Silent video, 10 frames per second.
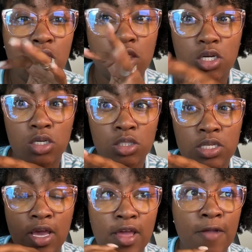
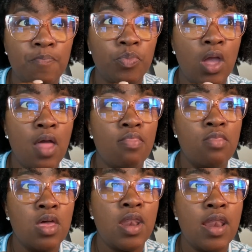Thursday. And
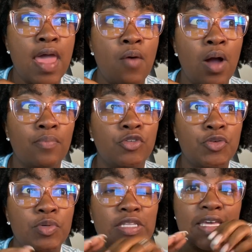then now I'm
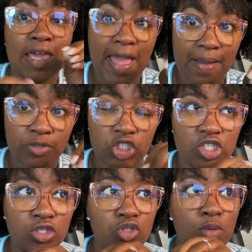doing the
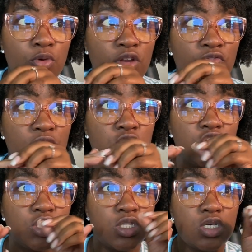captions. So I'm going to
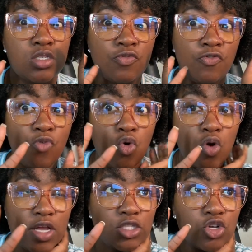finish these
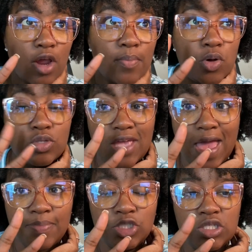four Instagram post
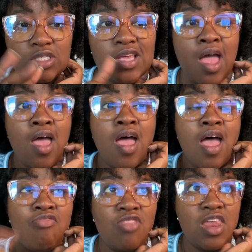captions.
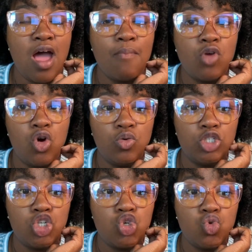And then I'm
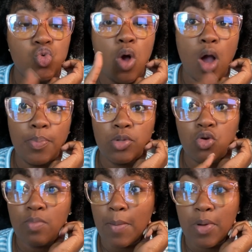going to
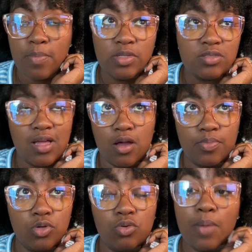upload my Publix, not
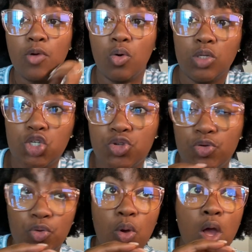upload, I'm going
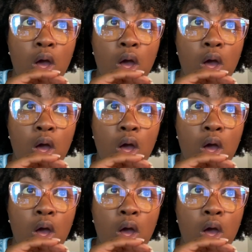to